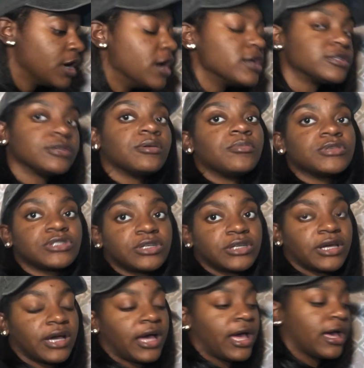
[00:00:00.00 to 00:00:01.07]
So I'm gonna show
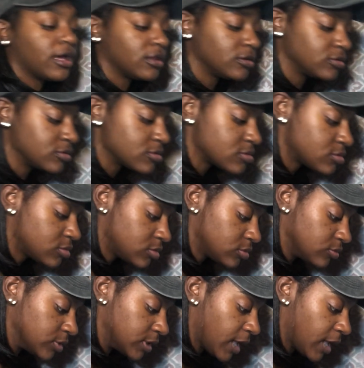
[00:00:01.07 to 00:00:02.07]
y'all how I look with